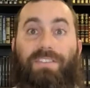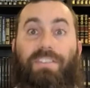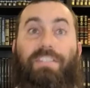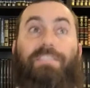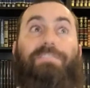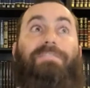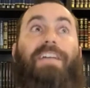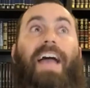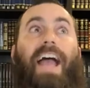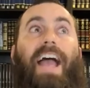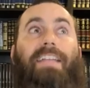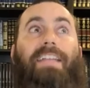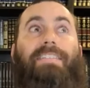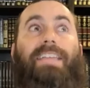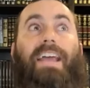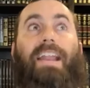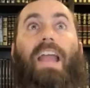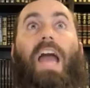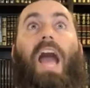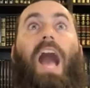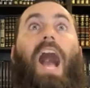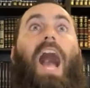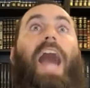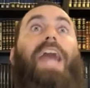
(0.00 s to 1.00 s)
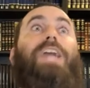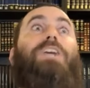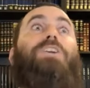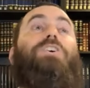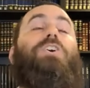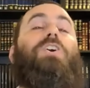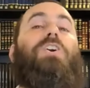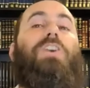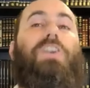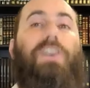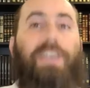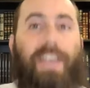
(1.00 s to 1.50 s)
The fact that I
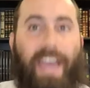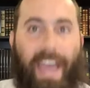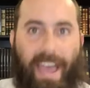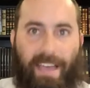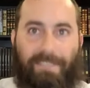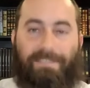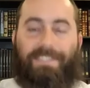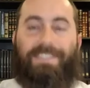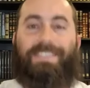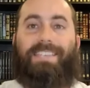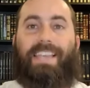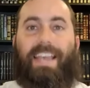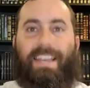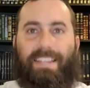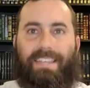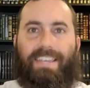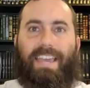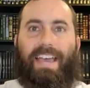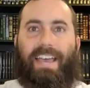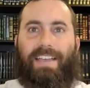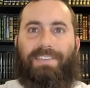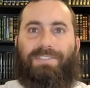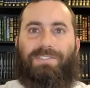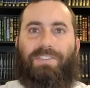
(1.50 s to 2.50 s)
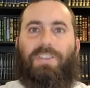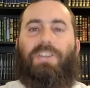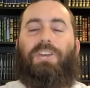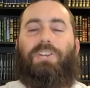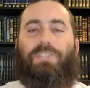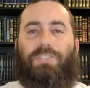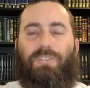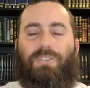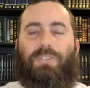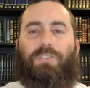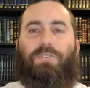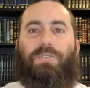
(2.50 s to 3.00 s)
could have said yes
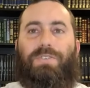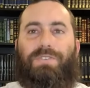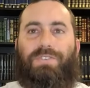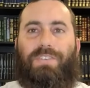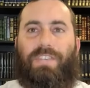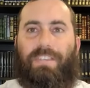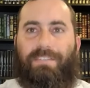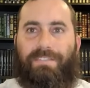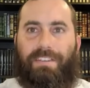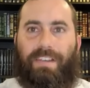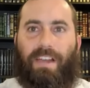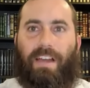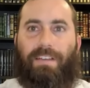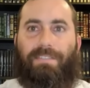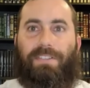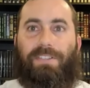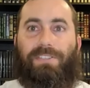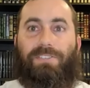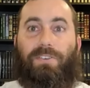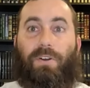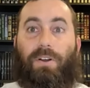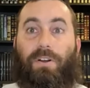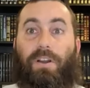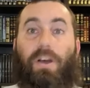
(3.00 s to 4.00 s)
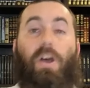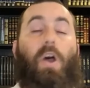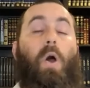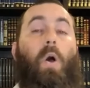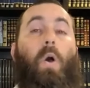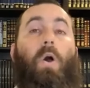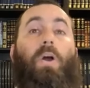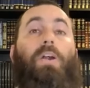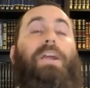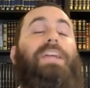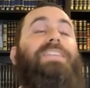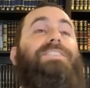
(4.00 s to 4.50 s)
to the receiving of the Torah.
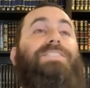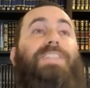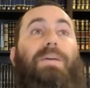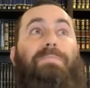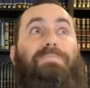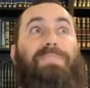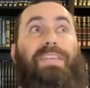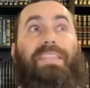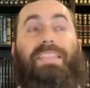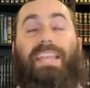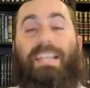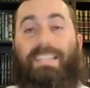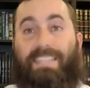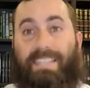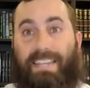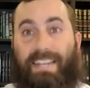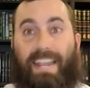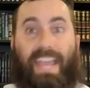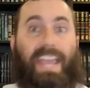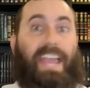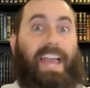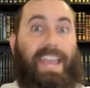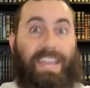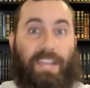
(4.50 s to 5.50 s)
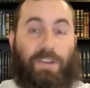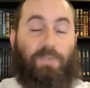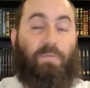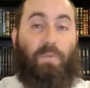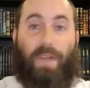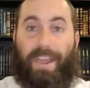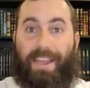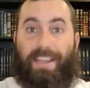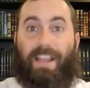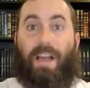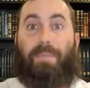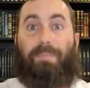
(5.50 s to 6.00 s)
Or it's something that today I could
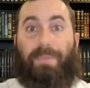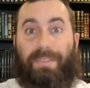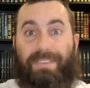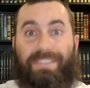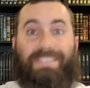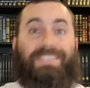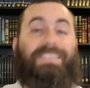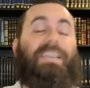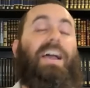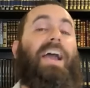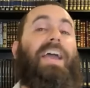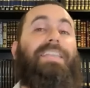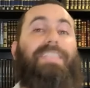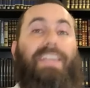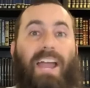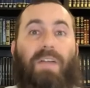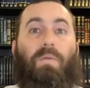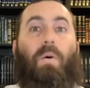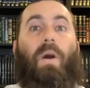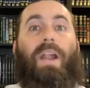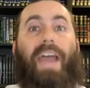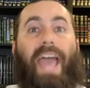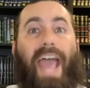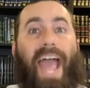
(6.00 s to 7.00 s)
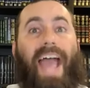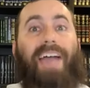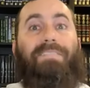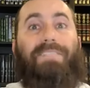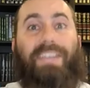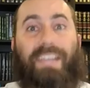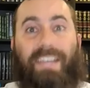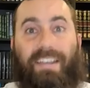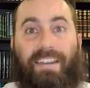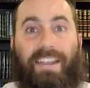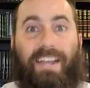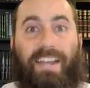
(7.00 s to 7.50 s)
wake up and decide that I want to have
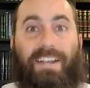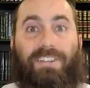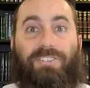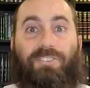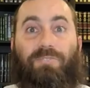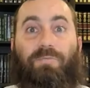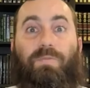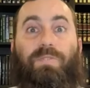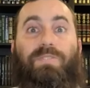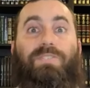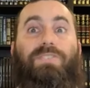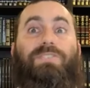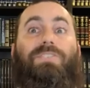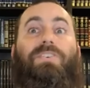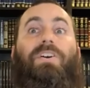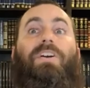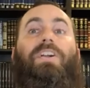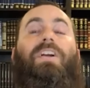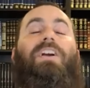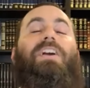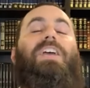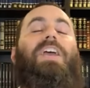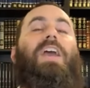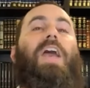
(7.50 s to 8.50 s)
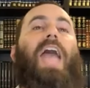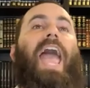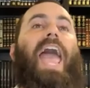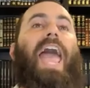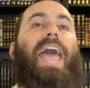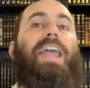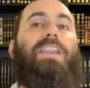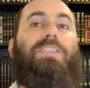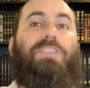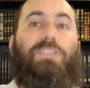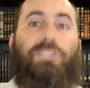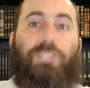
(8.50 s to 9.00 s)
a connection with the Torah,
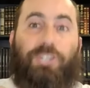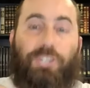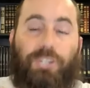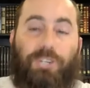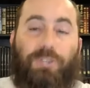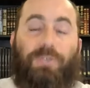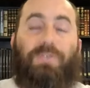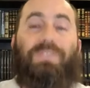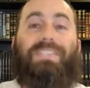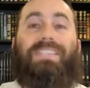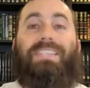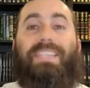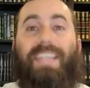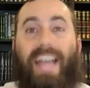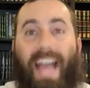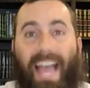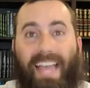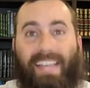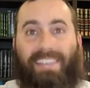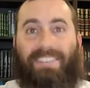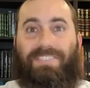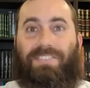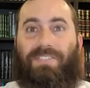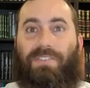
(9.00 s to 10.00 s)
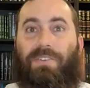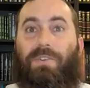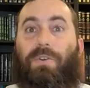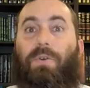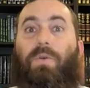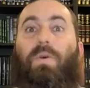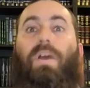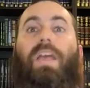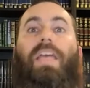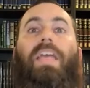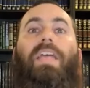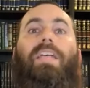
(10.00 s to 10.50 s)
and you choose not
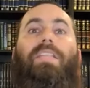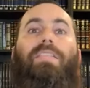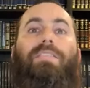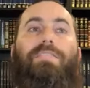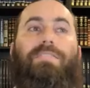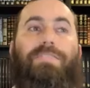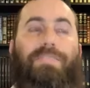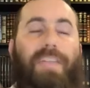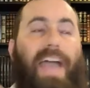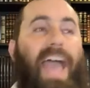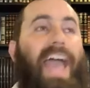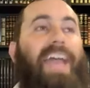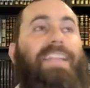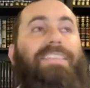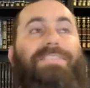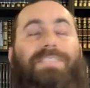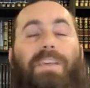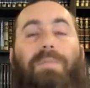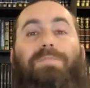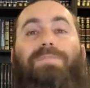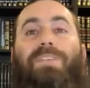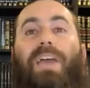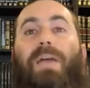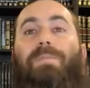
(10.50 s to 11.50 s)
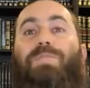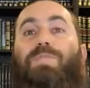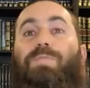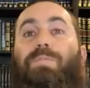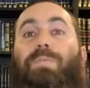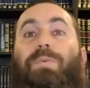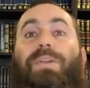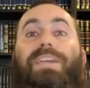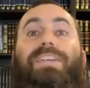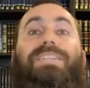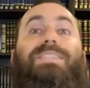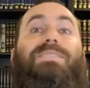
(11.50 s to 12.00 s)
to. That sometimes
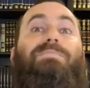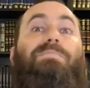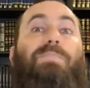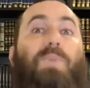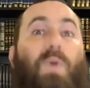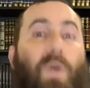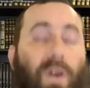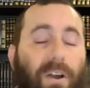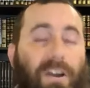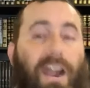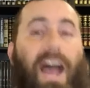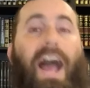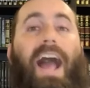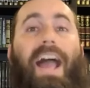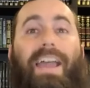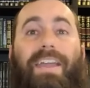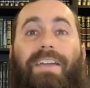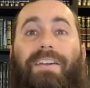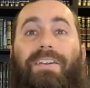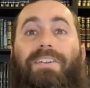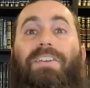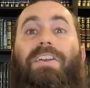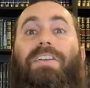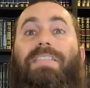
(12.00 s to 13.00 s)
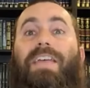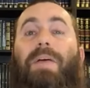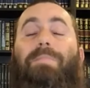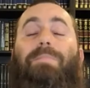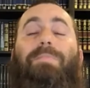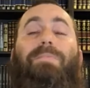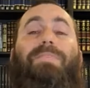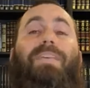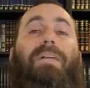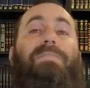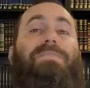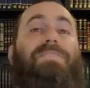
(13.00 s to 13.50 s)
brings more ire.
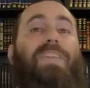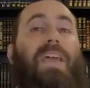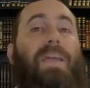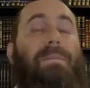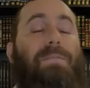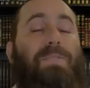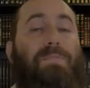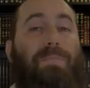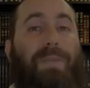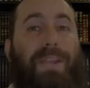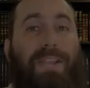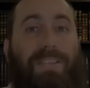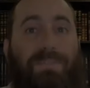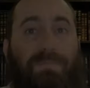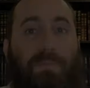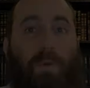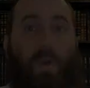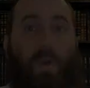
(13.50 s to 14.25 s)
That sometimes brings more.